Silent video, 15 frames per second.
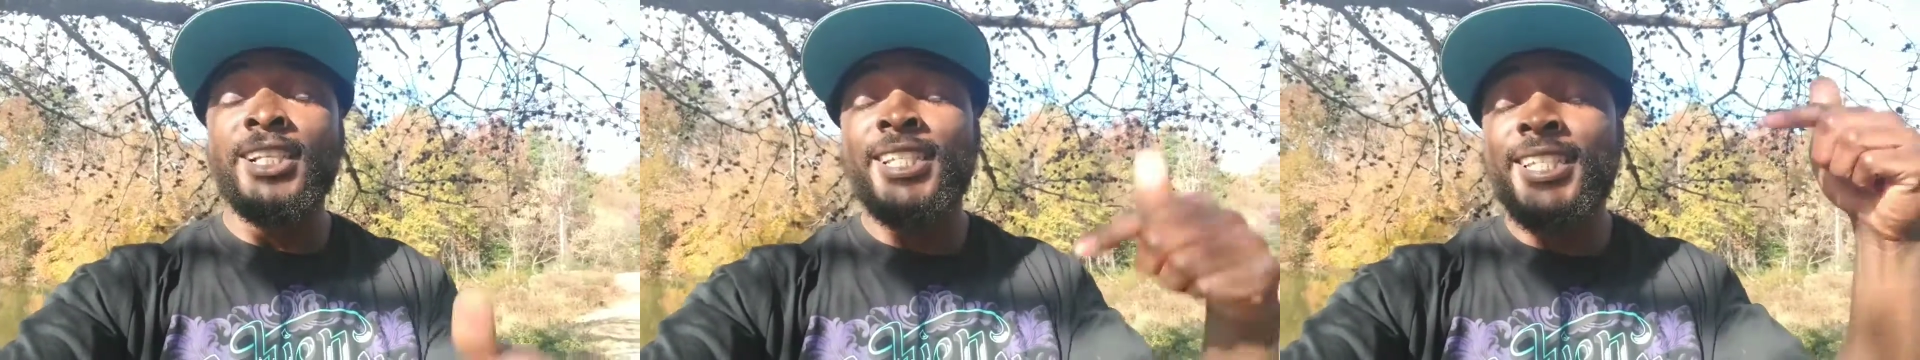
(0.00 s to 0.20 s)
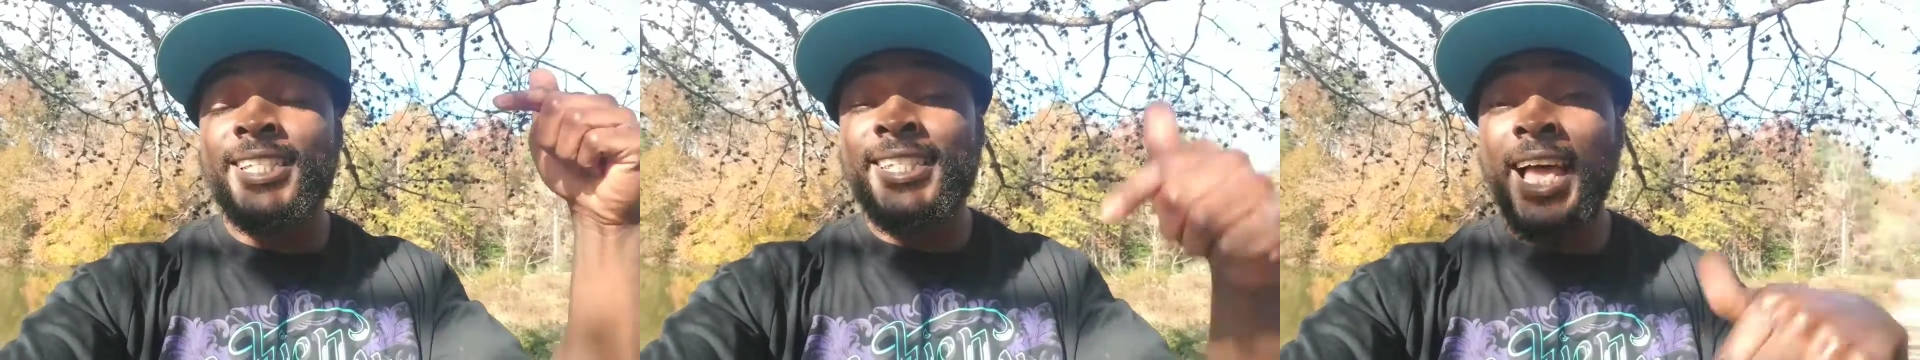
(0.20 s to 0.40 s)

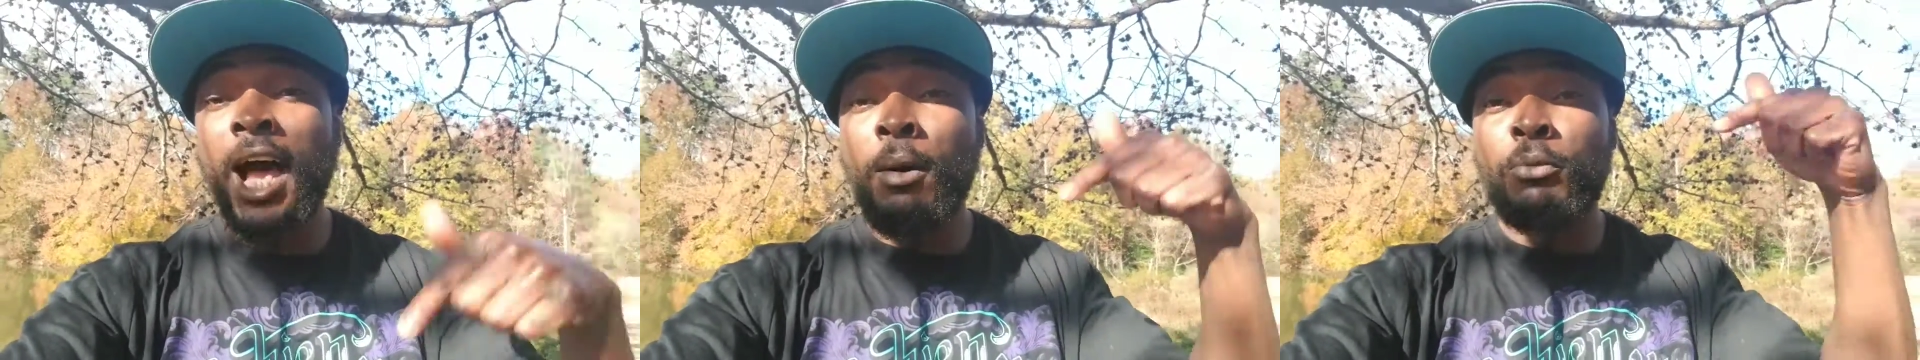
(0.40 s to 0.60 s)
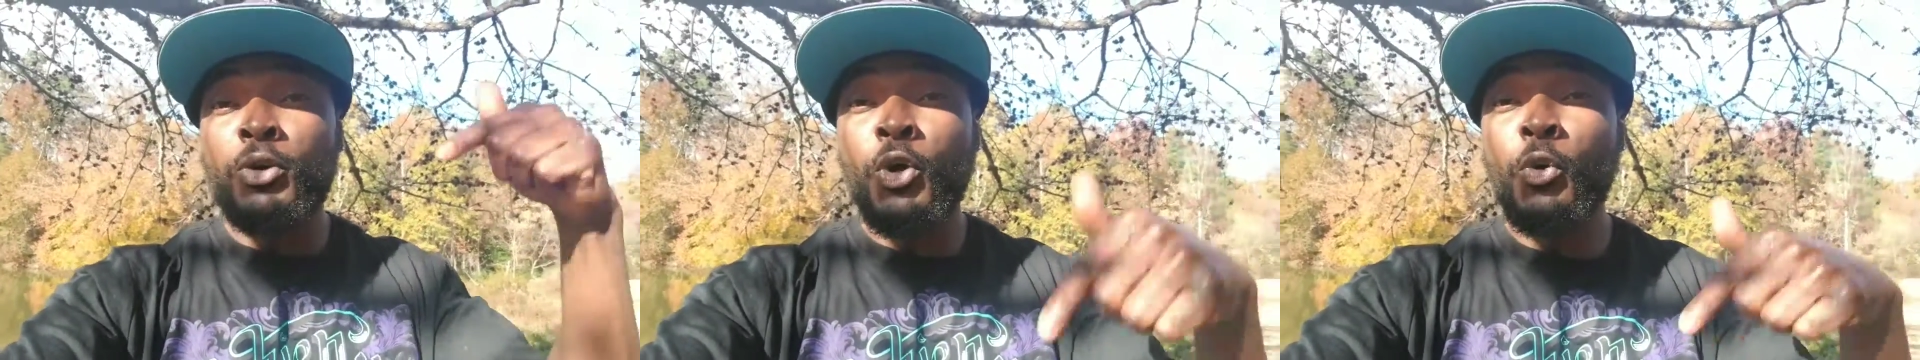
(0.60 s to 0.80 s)

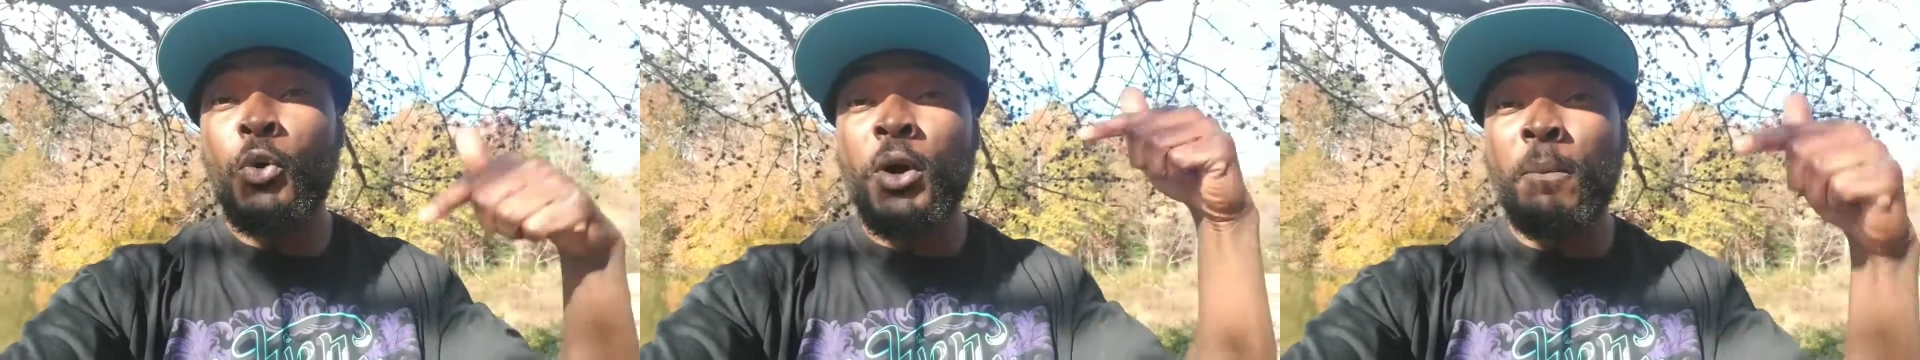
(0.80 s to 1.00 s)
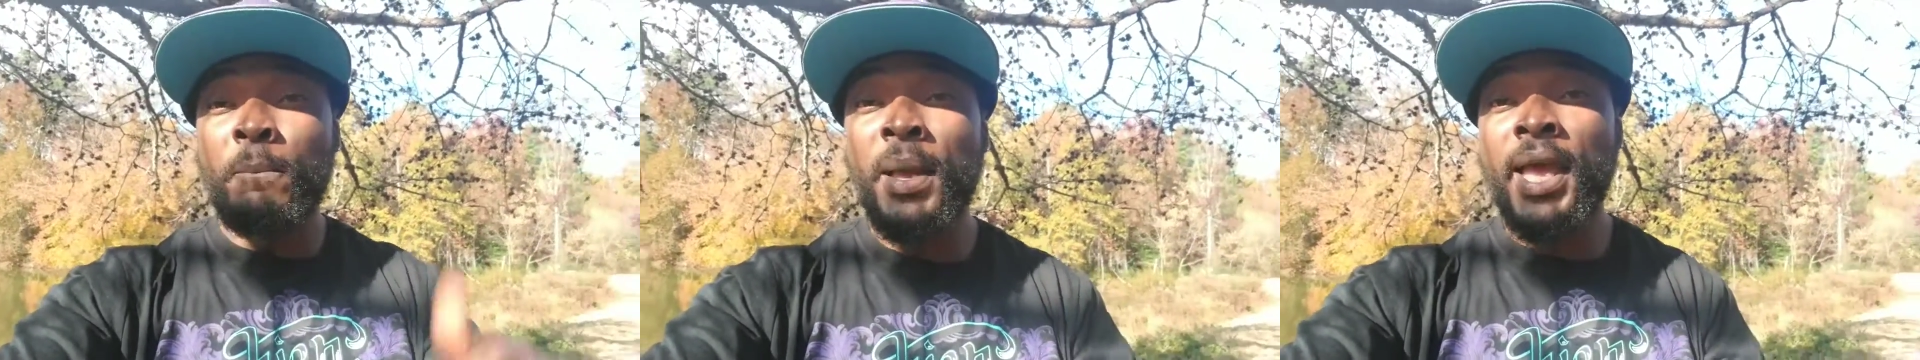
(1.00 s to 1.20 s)
Stop
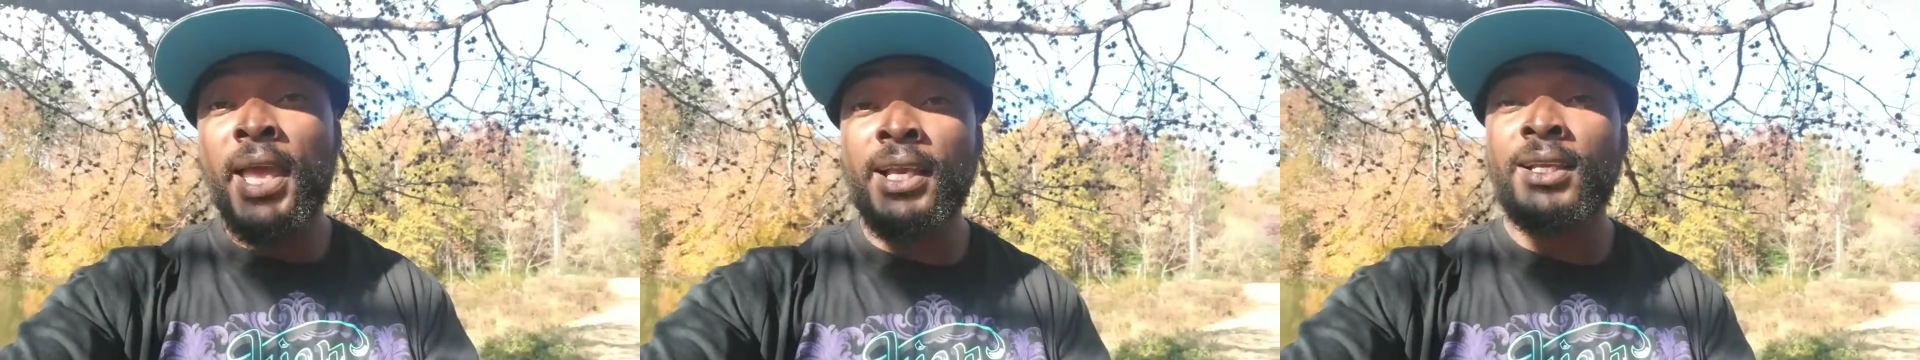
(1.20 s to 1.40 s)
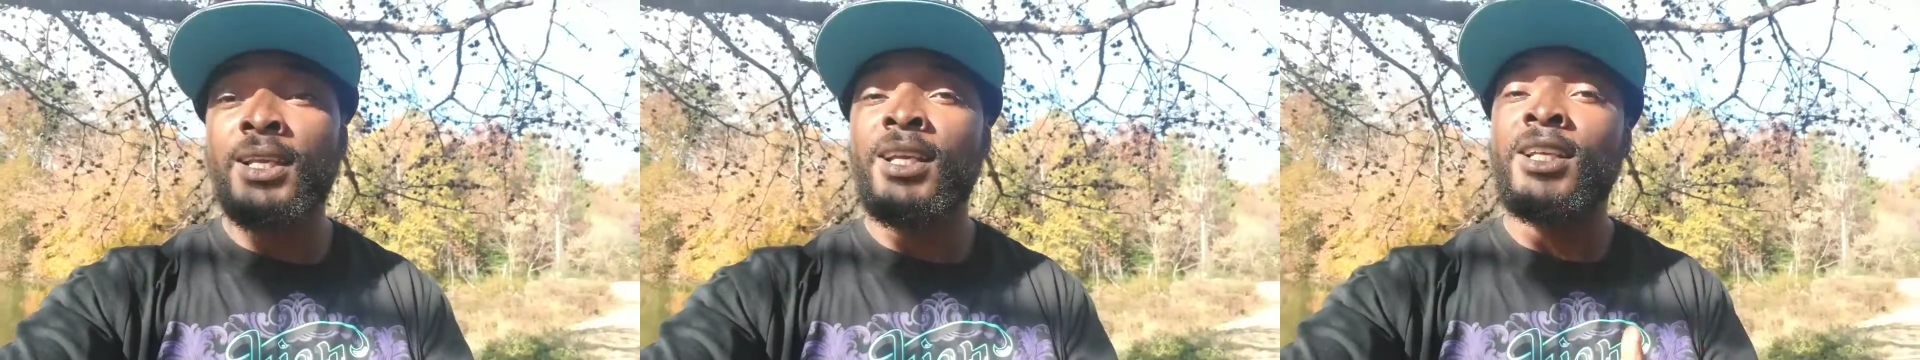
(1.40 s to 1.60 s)
going
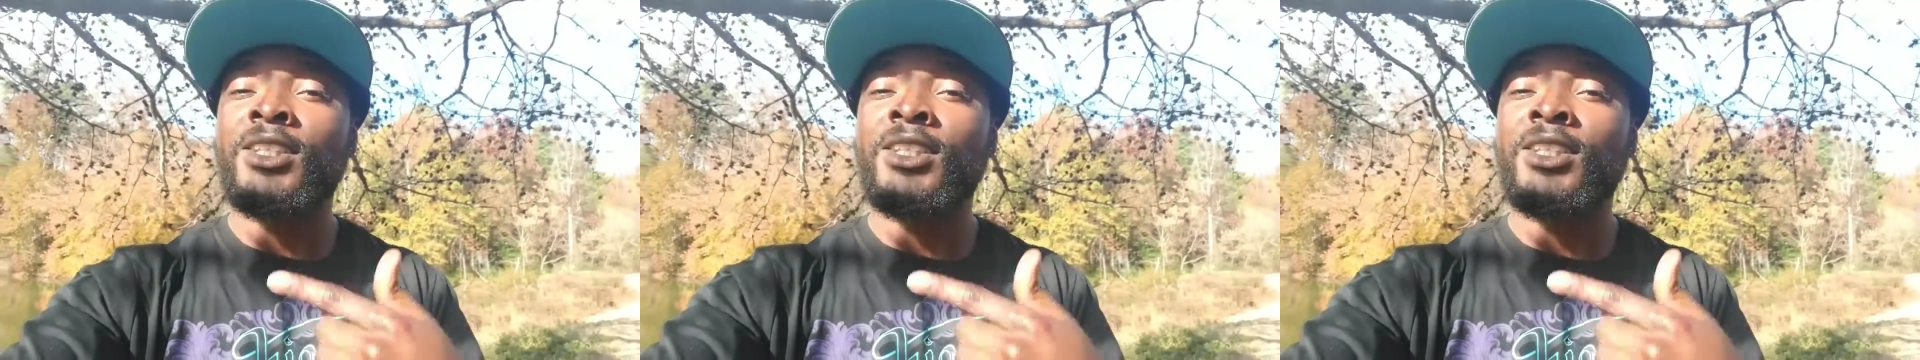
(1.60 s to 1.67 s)
back